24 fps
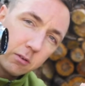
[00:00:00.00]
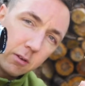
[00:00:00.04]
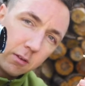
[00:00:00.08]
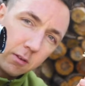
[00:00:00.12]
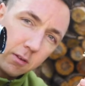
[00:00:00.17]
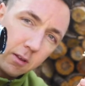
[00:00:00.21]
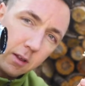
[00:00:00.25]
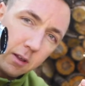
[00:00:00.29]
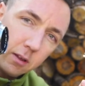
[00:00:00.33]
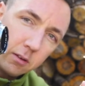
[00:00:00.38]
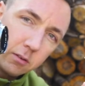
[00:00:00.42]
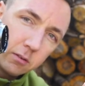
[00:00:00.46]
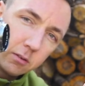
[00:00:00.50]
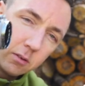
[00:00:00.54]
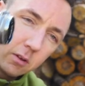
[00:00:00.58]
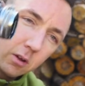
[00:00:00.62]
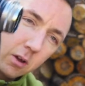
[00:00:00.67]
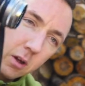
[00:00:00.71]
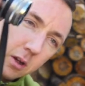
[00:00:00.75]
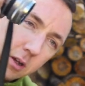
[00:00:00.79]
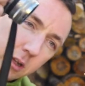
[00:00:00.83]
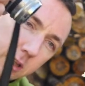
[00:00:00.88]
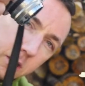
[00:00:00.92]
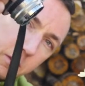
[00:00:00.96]
like this,
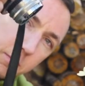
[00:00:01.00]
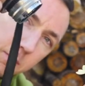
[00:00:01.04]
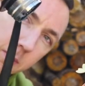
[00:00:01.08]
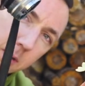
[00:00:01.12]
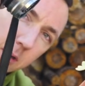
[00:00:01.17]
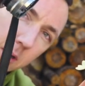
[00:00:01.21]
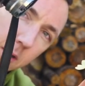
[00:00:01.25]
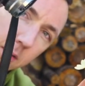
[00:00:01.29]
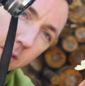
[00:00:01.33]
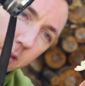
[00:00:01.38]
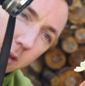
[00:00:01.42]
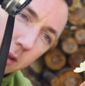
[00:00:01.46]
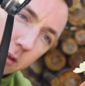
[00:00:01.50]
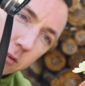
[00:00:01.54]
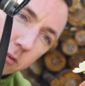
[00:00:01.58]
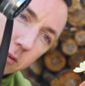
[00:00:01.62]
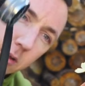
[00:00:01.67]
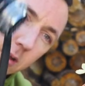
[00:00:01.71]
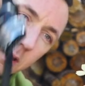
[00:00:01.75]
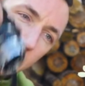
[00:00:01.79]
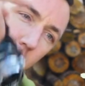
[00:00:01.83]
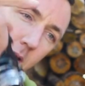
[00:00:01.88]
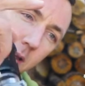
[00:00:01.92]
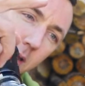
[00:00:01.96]
I need to be like this.
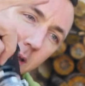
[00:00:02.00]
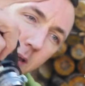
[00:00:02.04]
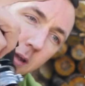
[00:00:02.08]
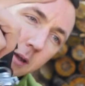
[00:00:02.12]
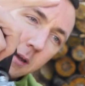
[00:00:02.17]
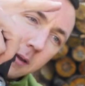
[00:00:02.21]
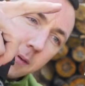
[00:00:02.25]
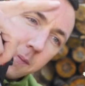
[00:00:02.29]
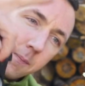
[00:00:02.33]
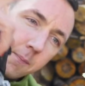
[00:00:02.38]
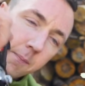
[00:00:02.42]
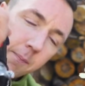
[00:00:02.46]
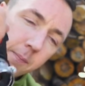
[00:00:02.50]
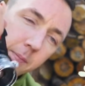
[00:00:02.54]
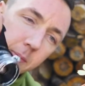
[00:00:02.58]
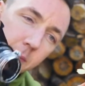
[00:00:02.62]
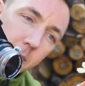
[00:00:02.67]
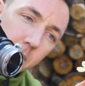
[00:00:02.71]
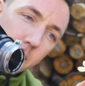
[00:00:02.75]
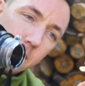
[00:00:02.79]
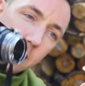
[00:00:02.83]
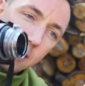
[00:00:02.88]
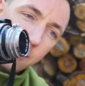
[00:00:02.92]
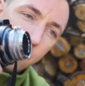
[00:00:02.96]

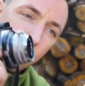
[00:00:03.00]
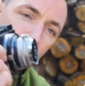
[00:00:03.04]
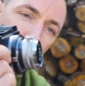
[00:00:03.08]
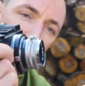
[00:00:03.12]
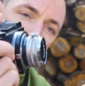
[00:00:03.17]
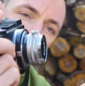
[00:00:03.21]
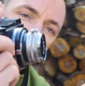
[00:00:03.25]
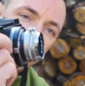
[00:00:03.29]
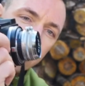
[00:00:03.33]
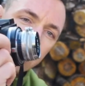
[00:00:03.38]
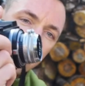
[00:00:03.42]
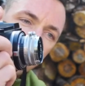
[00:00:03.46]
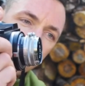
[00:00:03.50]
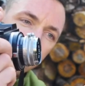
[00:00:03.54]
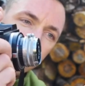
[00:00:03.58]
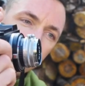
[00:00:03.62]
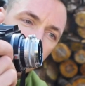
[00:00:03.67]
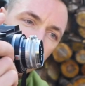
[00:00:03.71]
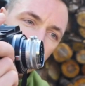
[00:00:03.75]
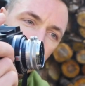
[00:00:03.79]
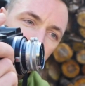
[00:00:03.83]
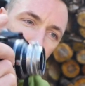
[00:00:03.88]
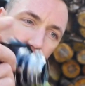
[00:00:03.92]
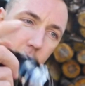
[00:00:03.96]
If I shoot like
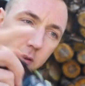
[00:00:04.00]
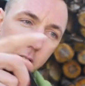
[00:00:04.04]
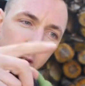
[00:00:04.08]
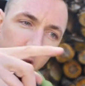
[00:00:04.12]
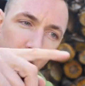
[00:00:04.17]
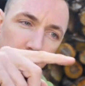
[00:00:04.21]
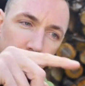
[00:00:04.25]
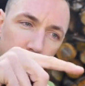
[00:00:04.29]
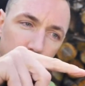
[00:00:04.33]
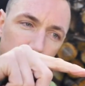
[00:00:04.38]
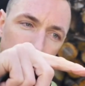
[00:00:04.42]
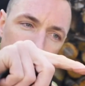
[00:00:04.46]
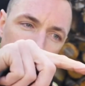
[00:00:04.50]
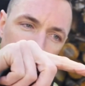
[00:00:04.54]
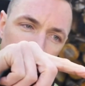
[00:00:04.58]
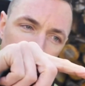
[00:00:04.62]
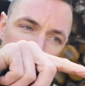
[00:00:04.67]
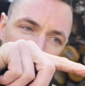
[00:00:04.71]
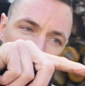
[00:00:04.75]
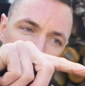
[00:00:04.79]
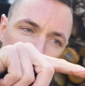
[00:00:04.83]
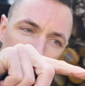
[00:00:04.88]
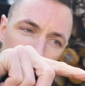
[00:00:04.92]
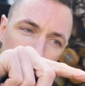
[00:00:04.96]
this,
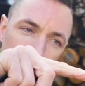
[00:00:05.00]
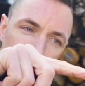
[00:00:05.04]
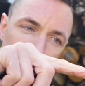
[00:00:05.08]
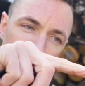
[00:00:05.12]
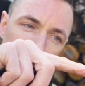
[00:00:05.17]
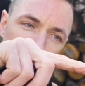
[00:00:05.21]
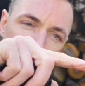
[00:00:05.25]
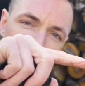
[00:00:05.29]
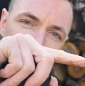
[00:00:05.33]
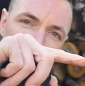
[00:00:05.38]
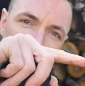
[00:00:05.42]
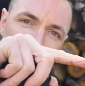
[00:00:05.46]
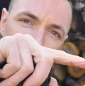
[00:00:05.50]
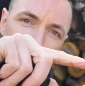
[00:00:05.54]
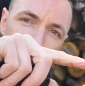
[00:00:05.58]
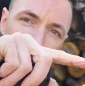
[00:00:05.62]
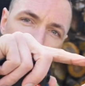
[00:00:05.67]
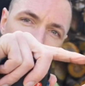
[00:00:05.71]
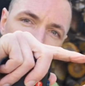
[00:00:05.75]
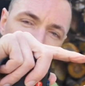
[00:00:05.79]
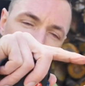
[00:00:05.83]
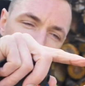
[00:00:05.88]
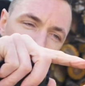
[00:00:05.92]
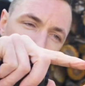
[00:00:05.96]
you'll have that tiny
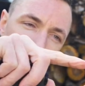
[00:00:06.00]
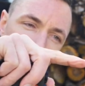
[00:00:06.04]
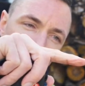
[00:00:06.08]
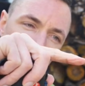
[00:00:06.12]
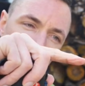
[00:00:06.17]
edge in